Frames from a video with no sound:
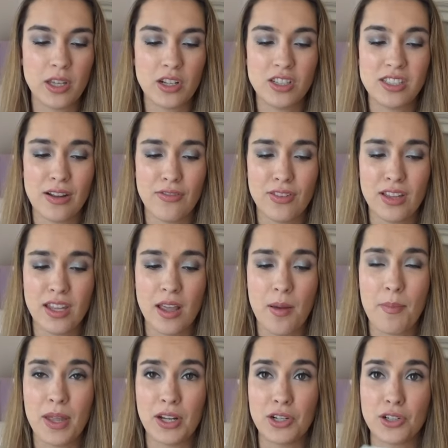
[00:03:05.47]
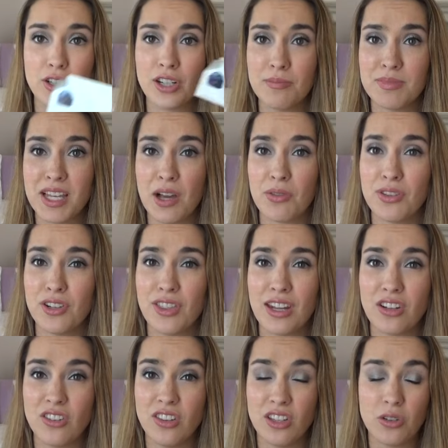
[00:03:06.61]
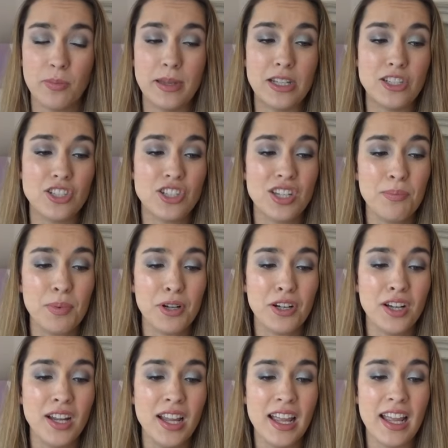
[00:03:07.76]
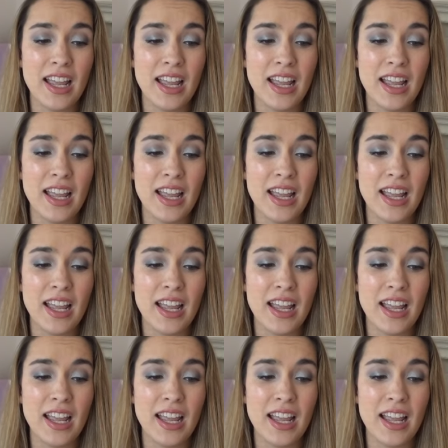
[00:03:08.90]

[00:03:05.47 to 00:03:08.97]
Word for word: There are definitely better creams out there that are a little bit cheaper.